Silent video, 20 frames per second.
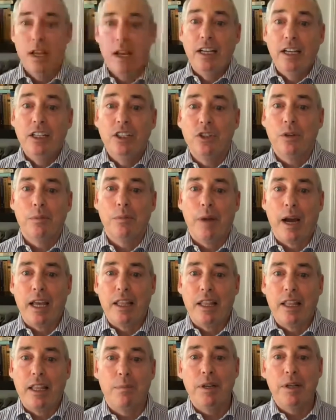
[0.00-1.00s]

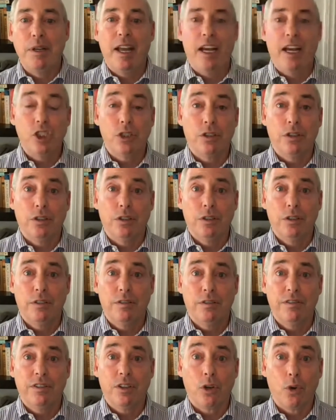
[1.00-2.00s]
undermined the potential
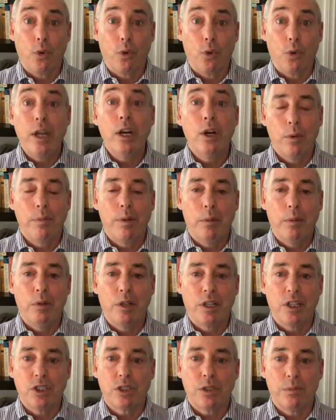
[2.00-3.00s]
for greater
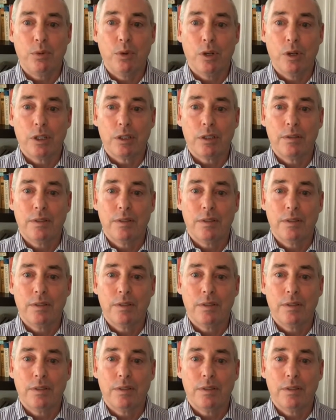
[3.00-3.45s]
Republican support.